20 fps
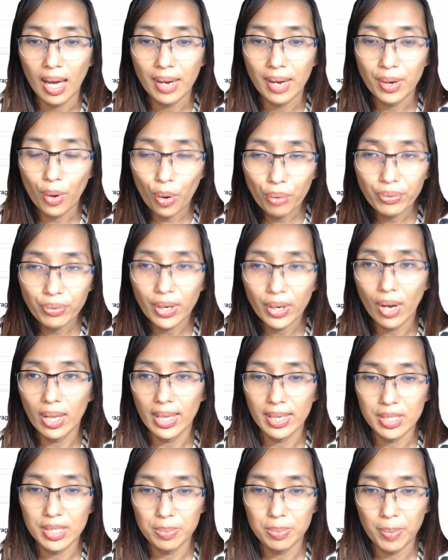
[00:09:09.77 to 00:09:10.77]
overall
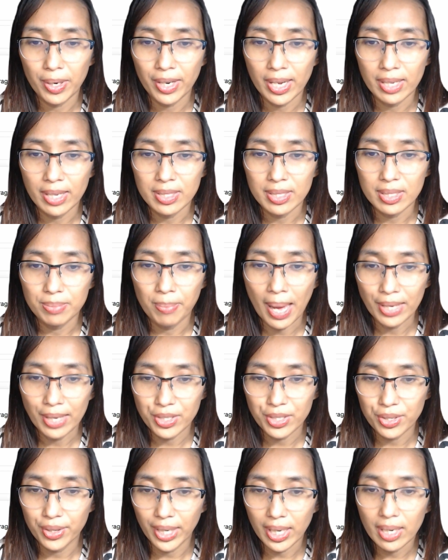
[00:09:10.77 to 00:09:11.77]
experience
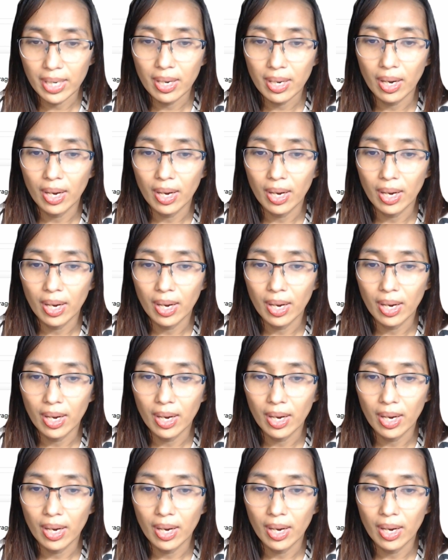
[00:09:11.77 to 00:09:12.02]
match grade